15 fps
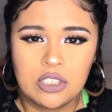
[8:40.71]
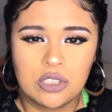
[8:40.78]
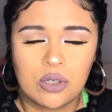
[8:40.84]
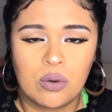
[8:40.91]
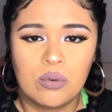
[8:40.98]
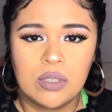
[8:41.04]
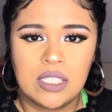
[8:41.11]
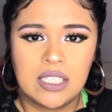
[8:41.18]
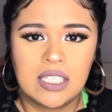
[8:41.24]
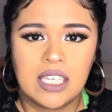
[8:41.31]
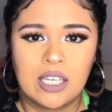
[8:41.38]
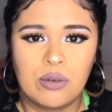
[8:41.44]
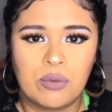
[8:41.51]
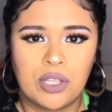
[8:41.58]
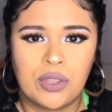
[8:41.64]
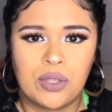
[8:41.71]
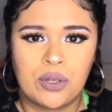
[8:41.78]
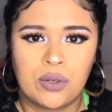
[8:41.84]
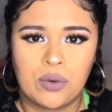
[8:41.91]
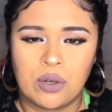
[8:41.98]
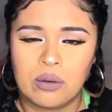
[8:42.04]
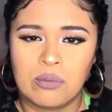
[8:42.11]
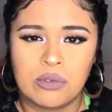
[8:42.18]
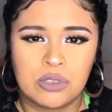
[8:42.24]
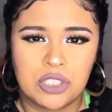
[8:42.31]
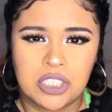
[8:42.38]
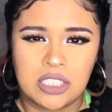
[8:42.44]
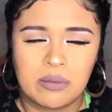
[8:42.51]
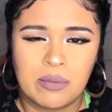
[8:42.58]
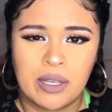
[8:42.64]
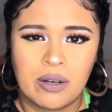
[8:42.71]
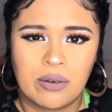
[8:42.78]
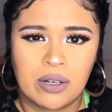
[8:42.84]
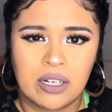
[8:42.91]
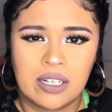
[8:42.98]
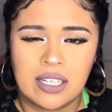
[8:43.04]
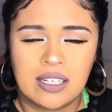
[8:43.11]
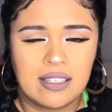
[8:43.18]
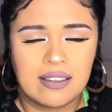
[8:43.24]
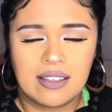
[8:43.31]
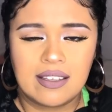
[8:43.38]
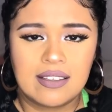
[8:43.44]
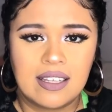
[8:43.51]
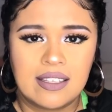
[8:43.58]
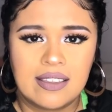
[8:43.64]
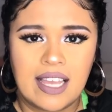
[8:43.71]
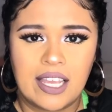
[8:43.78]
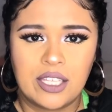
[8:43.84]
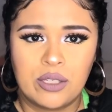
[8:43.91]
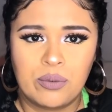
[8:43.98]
Don't link it with your normal Gmail or anything like that.